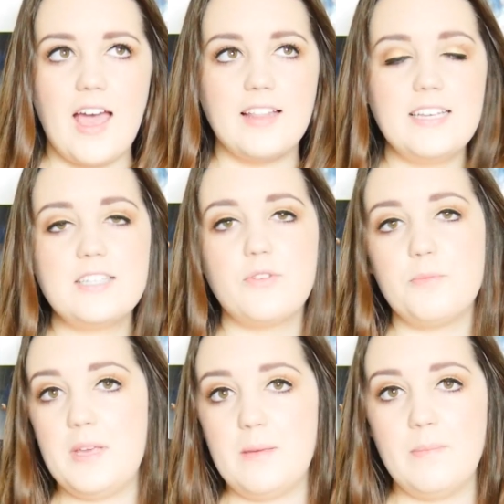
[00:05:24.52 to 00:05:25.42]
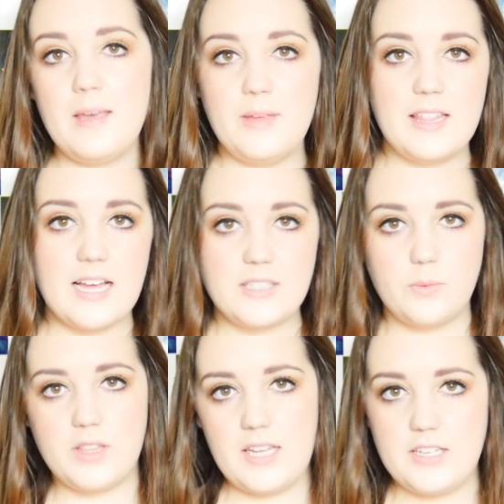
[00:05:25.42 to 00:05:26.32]
at least for me, maybe
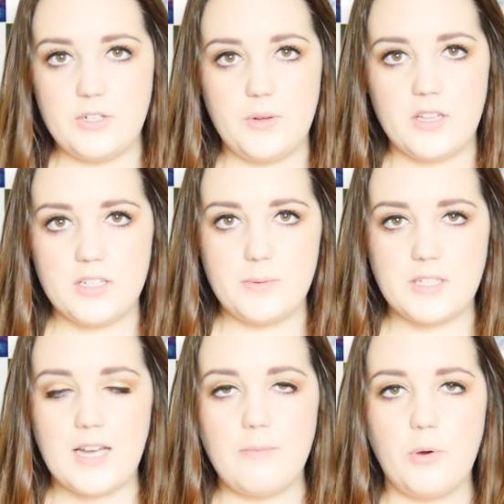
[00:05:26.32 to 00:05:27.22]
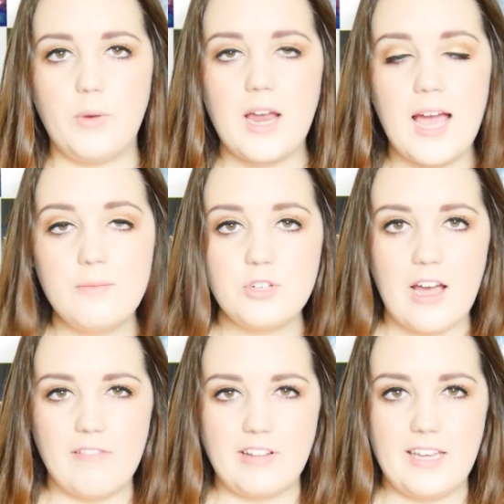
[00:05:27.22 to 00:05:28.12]
that's what they do in their spare time, but when I'm
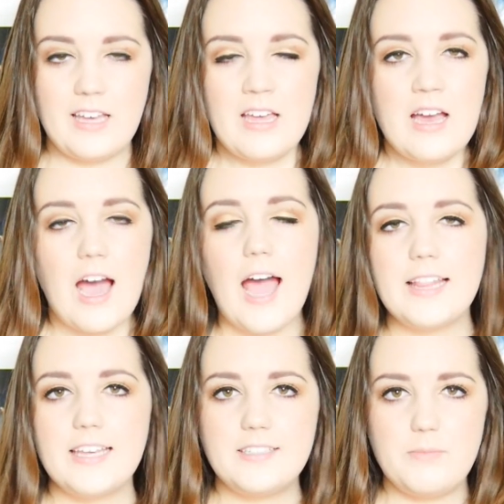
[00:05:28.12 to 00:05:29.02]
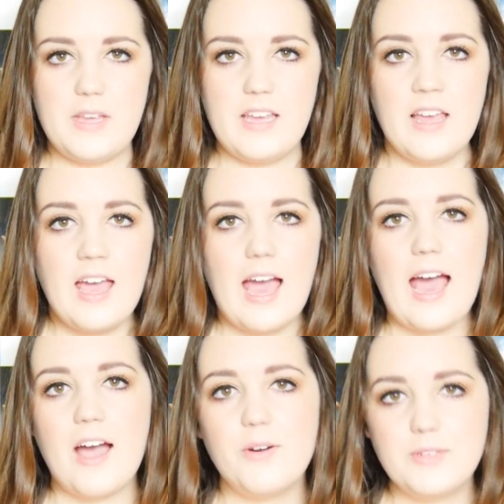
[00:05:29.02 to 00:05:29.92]
traveling, I like to be
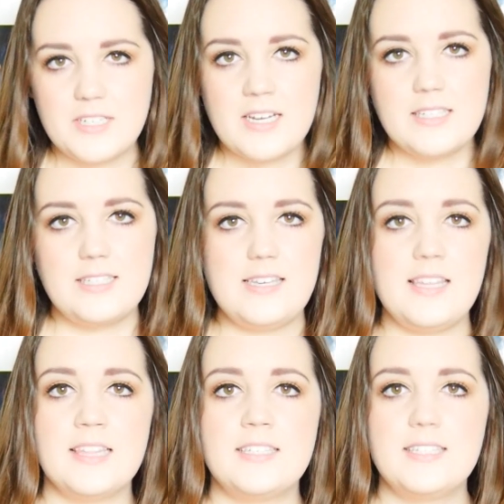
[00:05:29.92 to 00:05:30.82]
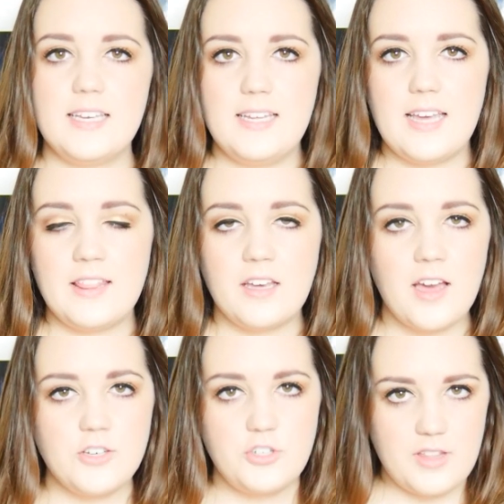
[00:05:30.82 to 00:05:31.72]
out seeing the city and the
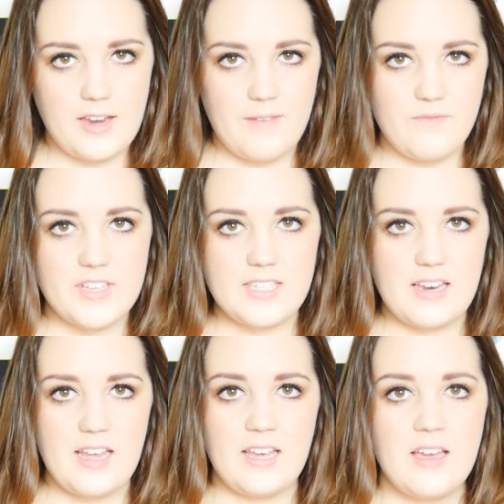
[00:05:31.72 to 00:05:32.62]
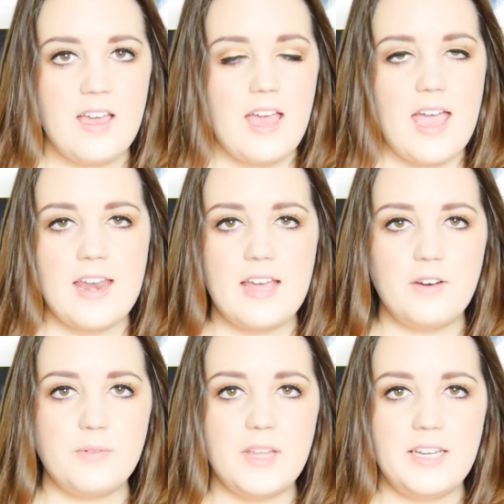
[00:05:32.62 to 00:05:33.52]
country that I'm visiting, and
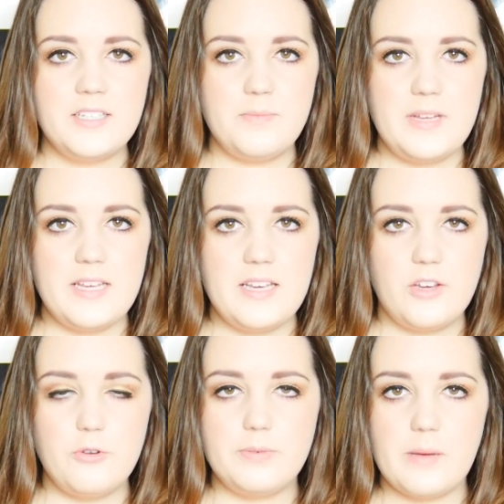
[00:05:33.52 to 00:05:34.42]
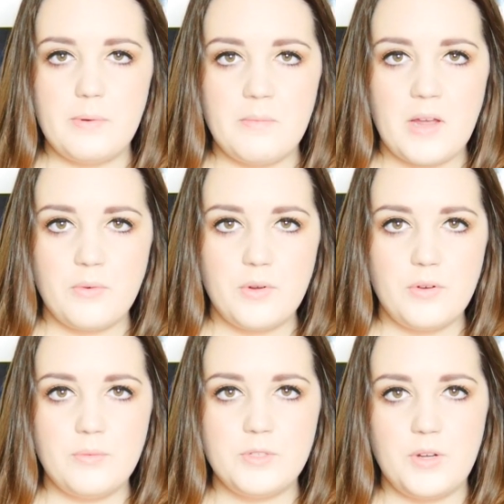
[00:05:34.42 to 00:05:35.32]
I don't like to be cooped up in my
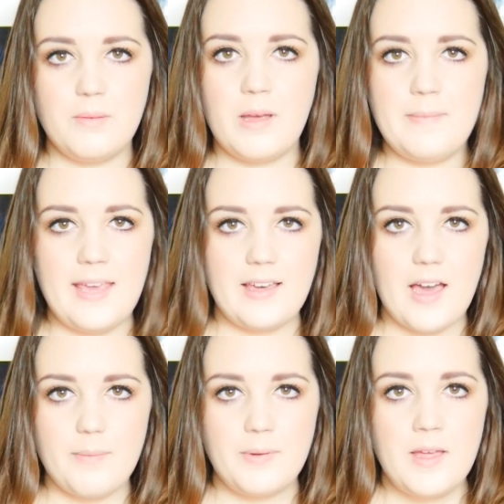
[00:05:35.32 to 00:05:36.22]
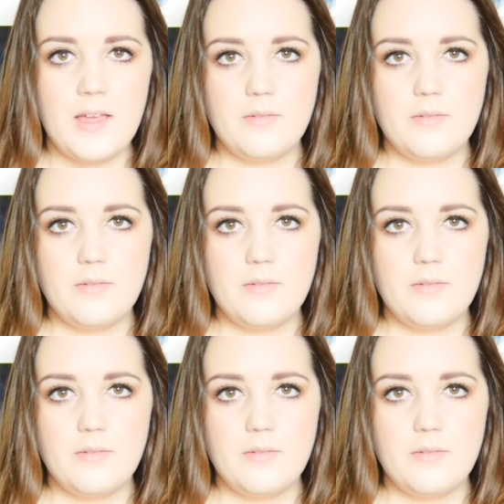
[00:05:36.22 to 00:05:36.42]
room doing my makeup,